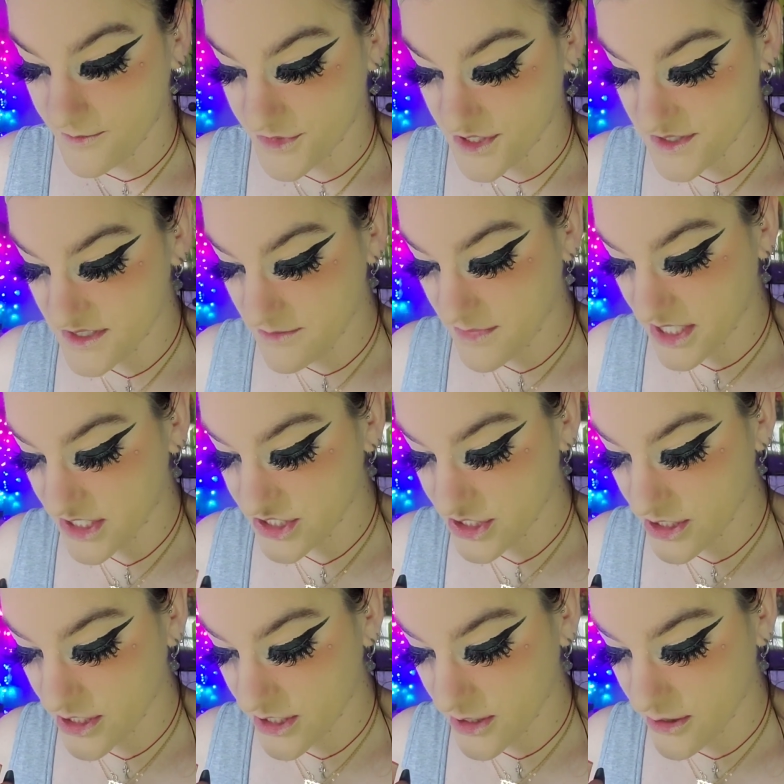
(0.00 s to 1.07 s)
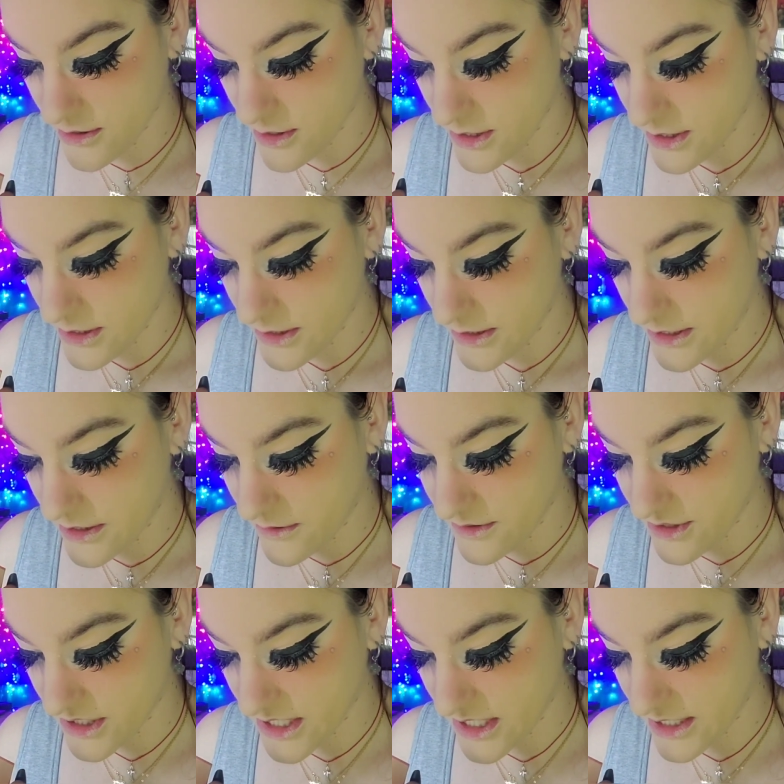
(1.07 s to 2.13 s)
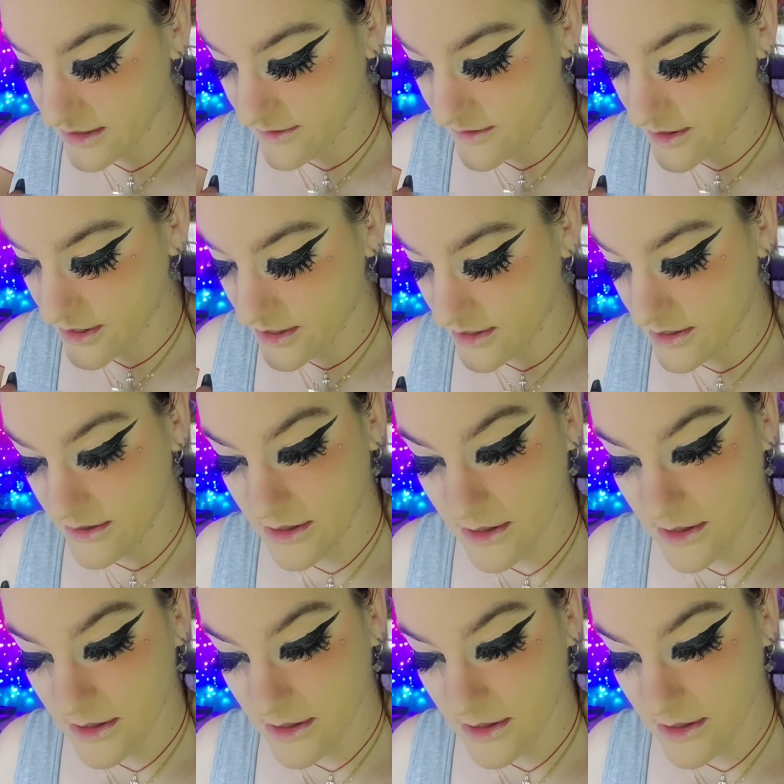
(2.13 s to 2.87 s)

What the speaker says: just to make sure, you know, you're getting the